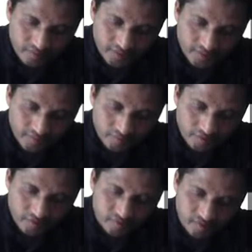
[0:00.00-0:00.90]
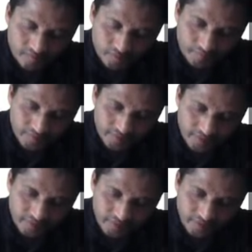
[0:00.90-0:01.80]
Okay, I'm going to use the
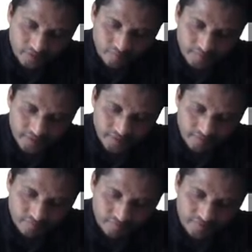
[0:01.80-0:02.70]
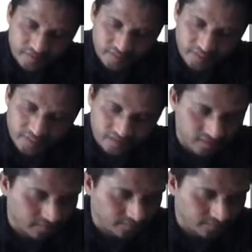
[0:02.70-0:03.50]
property a to b f of x dx.